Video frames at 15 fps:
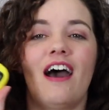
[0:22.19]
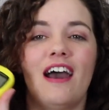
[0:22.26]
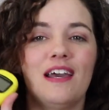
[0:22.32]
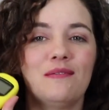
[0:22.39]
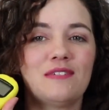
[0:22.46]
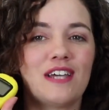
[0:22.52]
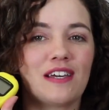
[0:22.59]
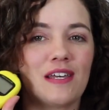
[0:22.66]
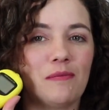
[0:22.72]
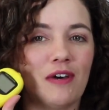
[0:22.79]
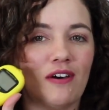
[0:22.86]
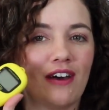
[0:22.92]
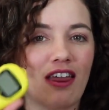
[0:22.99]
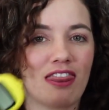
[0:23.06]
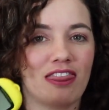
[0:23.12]
I am talking
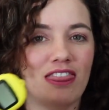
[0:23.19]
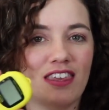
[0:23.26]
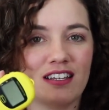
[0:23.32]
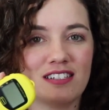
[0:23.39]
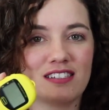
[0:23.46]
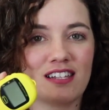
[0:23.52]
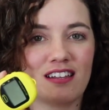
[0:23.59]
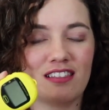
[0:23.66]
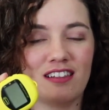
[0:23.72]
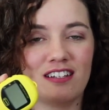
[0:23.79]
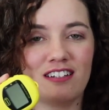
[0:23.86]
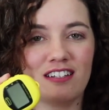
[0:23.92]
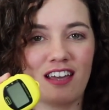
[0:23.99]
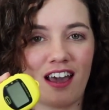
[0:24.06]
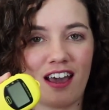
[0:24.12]
about this
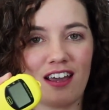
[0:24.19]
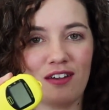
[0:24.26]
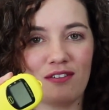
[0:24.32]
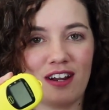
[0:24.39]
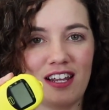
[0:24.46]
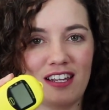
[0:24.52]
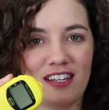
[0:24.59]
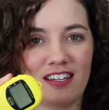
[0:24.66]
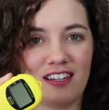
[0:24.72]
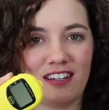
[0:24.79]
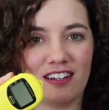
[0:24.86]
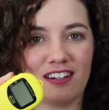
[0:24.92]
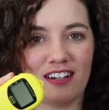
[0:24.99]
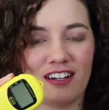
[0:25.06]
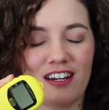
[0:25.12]
little guy right
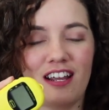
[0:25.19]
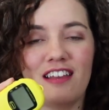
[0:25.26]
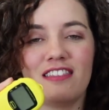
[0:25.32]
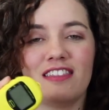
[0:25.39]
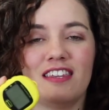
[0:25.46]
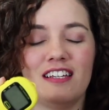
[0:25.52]
here.